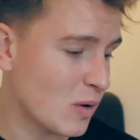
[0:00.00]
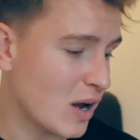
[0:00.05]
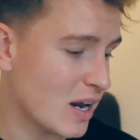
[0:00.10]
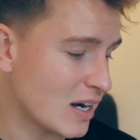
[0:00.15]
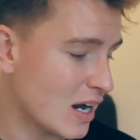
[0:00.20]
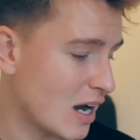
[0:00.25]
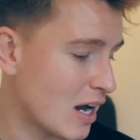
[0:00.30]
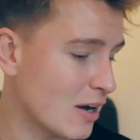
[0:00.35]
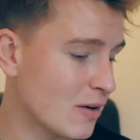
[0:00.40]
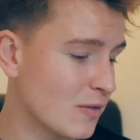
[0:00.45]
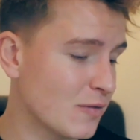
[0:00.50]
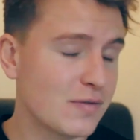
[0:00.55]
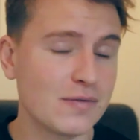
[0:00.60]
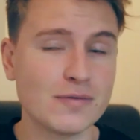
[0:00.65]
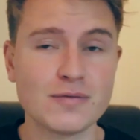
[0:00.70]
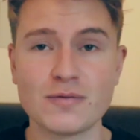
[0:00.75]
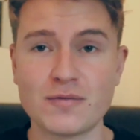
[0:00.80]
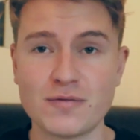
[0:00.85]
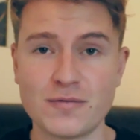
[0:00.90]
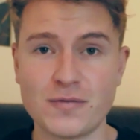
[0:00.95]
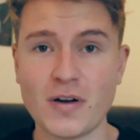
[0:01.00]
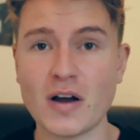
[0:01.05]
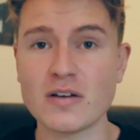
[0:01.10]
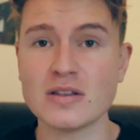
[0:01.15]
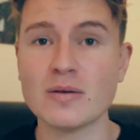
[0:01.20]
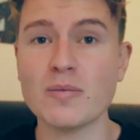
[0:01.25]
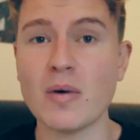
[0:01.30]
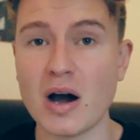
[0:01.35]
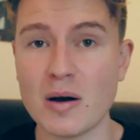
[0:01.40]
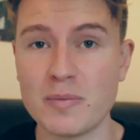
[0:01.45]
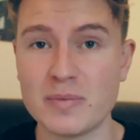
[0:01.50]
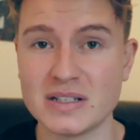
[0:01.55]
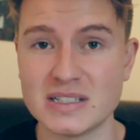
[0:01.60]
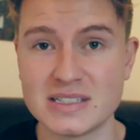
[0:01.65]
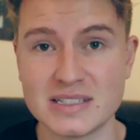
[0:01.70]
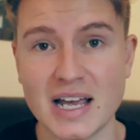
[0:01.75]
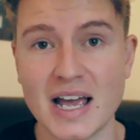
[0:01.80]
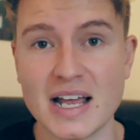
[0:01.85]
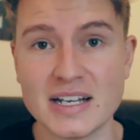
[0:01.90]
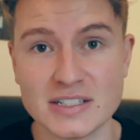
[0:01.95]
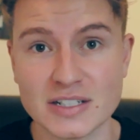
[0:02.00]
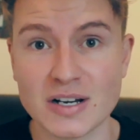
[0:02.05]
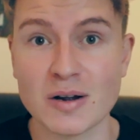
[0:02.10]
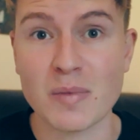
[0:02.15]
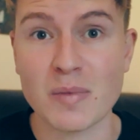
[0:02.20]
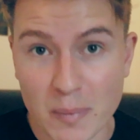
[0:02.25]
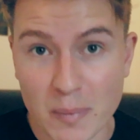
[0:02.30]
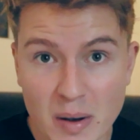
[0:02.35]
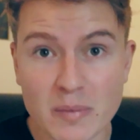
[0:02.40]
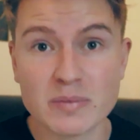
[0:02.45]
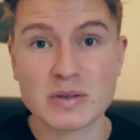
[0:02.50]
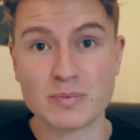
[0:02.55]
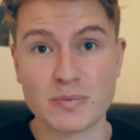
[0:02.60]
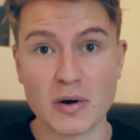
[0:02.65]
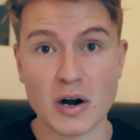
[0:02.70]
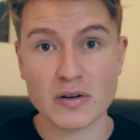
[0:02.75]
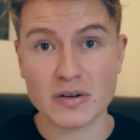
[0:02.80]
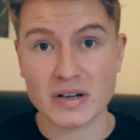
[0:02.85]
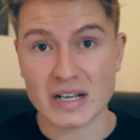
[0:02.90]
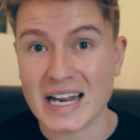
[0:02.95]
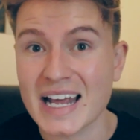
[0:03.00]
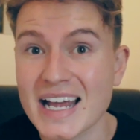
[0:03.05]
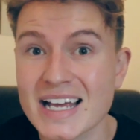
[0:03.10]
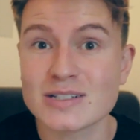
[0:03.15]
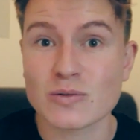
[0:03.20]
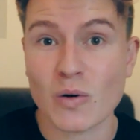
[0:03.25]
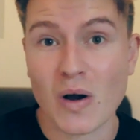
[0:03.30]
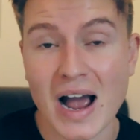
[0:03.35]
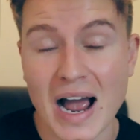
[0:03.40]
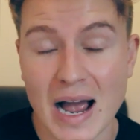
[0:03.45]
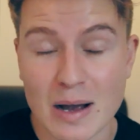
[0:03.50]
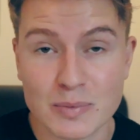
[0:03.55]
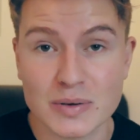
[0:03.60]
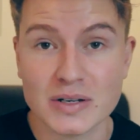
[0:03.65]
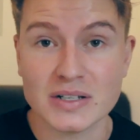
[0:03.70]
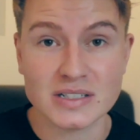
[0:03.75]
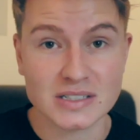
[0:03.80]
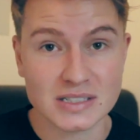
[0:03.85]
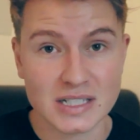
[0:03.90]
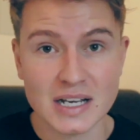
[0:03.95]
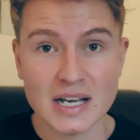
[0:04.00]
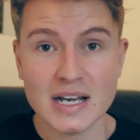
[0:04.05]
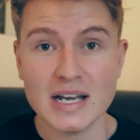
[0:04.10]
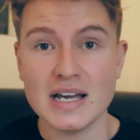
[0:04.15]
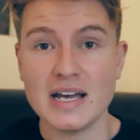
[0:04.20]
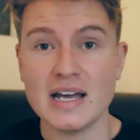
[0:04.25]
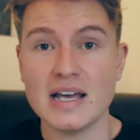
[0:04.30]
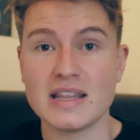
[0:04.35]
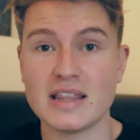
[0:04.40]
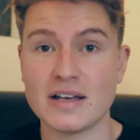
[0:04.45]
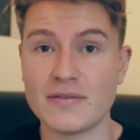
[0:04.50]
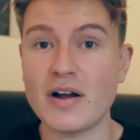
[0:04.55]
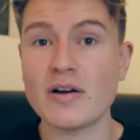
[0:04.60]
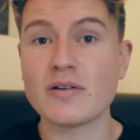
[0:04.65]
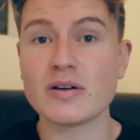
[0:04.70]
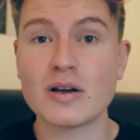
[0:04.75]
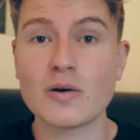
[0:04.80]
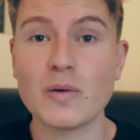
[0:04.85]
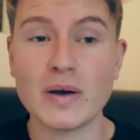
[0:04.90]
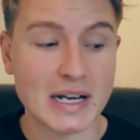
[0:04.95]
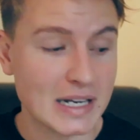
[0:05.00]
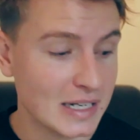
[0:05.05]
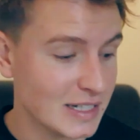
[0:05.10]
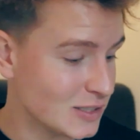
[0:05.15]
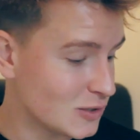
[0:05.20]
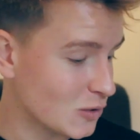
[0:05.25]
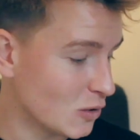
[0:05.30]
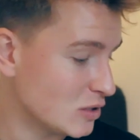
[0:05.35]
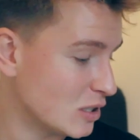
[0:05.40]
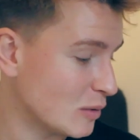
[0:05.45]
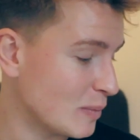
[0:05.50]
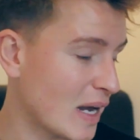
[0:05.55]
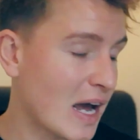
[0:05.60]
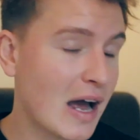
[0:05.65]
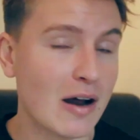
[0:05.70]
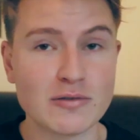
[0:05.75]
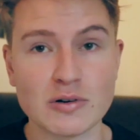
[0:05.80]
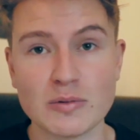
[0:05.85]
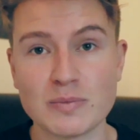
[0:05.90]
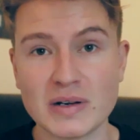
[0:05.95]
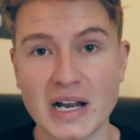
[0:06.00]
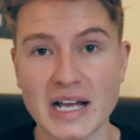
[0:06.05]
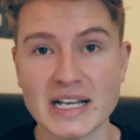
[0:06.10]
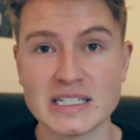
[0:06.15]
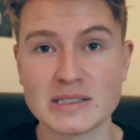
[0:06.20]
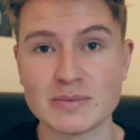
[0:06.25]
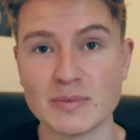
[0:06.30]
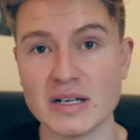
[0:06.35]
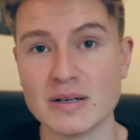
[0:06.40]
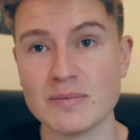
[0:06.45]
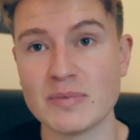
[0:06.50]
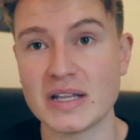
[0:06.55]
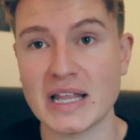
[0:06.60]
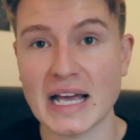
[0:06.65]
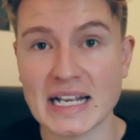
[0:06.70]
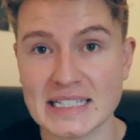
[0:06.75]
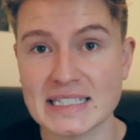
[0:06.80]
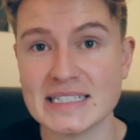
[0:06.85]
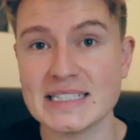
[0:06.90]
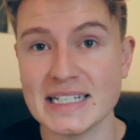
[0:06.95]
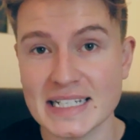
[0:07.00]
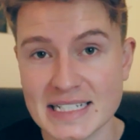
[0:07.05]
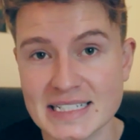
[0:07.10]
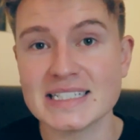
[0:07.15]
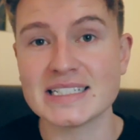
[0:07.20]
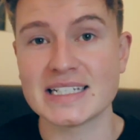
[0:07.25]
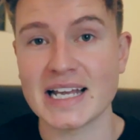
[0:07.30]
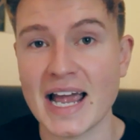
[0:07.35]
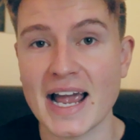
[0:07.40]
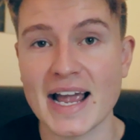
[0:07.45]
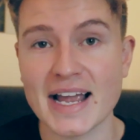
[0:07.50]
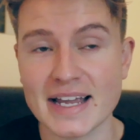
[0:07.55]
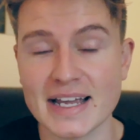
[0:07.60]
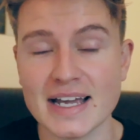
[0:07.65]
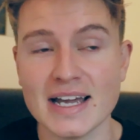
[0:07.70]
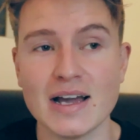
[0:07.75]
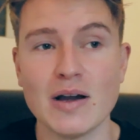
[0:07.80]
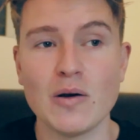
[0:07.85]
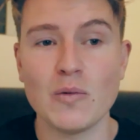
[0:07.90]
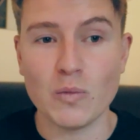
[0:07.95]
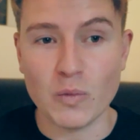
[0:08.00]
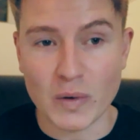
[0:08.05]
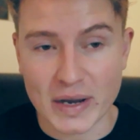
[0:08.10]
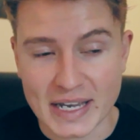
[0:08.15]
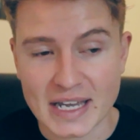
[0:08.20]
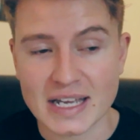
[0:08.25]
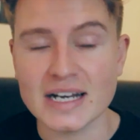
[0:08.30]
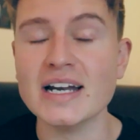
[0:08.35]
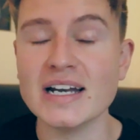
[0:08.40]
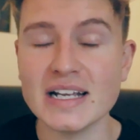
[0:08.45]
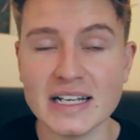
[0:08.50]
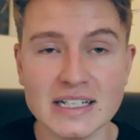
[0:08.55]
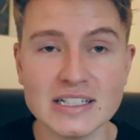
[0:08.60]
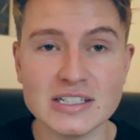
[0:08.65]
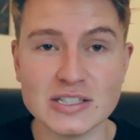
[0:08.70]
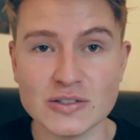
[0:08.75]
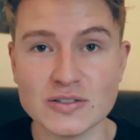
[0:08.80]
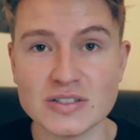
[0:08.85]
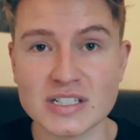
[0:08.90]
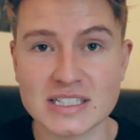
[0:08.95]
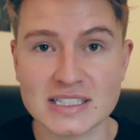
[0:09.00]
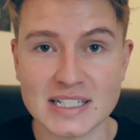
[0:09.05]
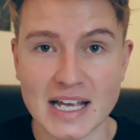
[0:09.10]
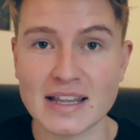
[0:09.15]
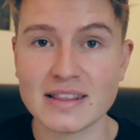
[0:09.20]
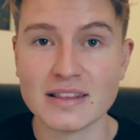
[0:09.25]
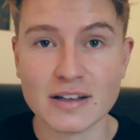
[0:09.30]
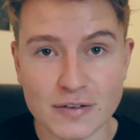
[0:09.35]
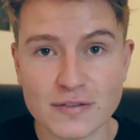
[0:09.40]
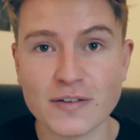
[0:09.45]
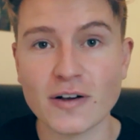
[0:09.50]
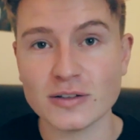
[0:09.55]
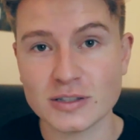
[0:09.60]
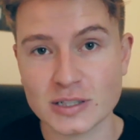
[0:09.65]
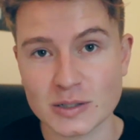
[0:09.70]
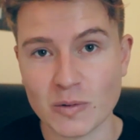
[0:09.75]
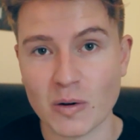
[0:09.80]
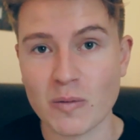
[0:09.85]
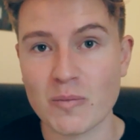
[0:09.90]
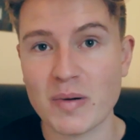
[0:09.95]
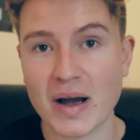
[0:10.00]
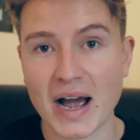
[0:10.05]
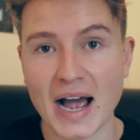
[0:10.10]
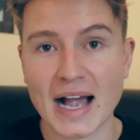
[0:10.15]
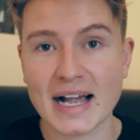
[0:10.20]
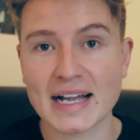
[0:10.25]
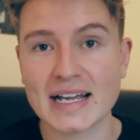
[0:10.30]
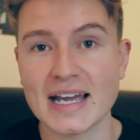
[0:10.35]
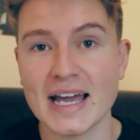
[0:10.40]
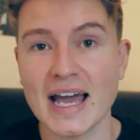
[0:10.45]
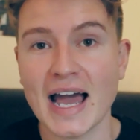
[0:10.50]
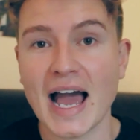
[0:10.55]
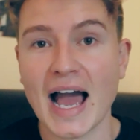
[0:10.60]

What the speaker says: When I phoned them up and said, you pump's broken, here's what happened, they very quickly sorted me out a replacement, but they did say, we're gonna need you to send the faulty one back.